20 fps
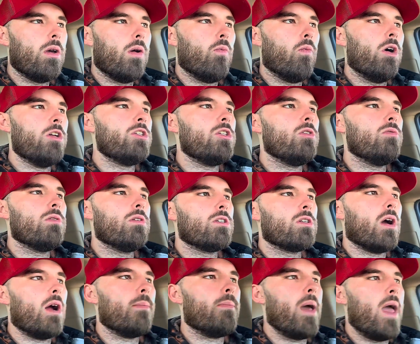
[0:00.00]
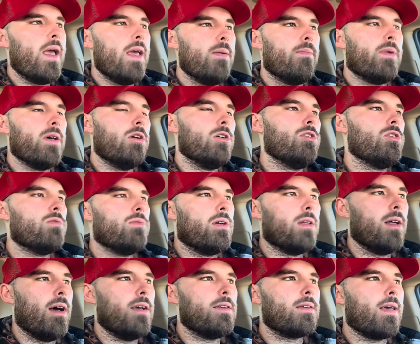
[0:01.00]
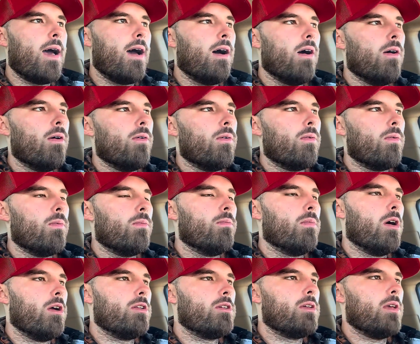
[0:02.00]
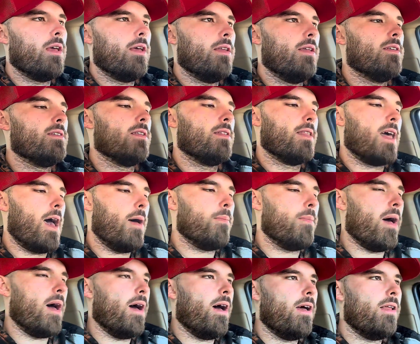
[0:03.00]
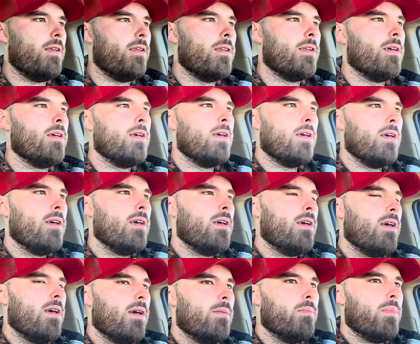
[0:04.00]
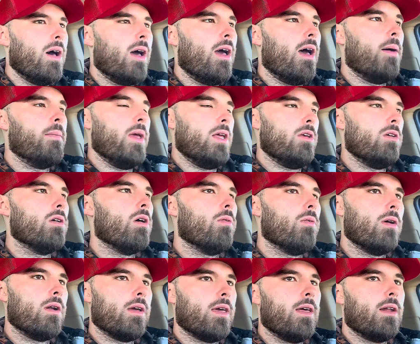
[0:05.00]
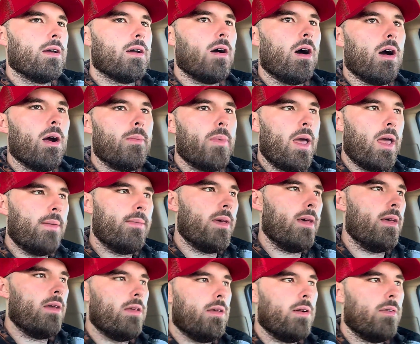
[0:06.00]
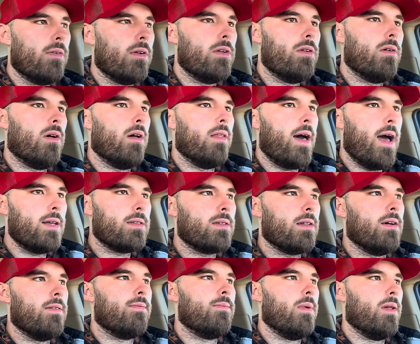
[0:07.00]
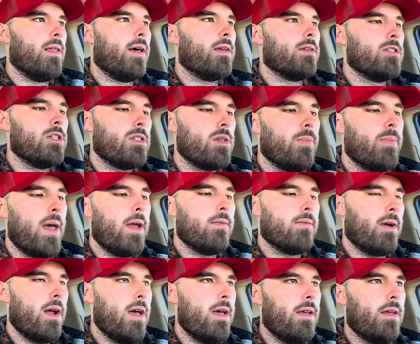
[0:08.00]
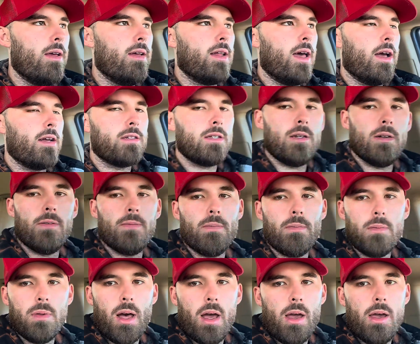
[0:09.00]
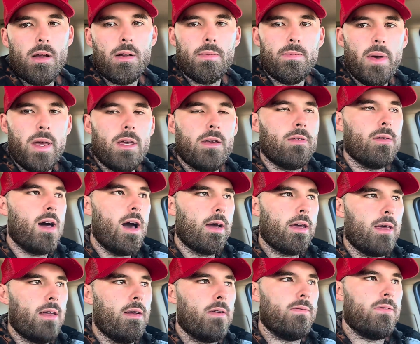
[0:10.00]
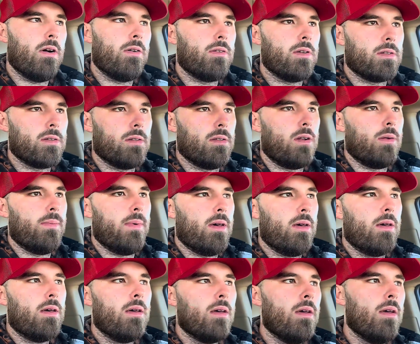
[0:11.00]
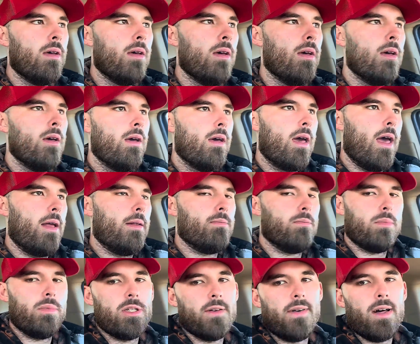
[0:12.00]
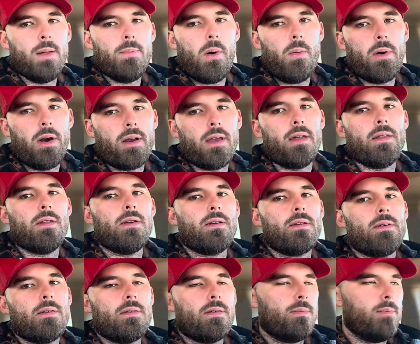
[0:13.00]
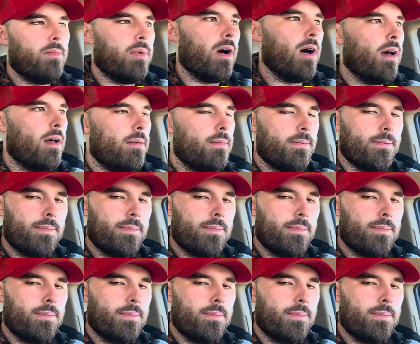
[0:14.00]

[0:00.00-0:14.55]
once you start paying bills, you realize how much it isn't that bad. But I mean, you don't want to get a car payment. You don't want to do all that stuff. But like just to pay rent, it'll make you lock in and focus a little bit and develop a work ethic. But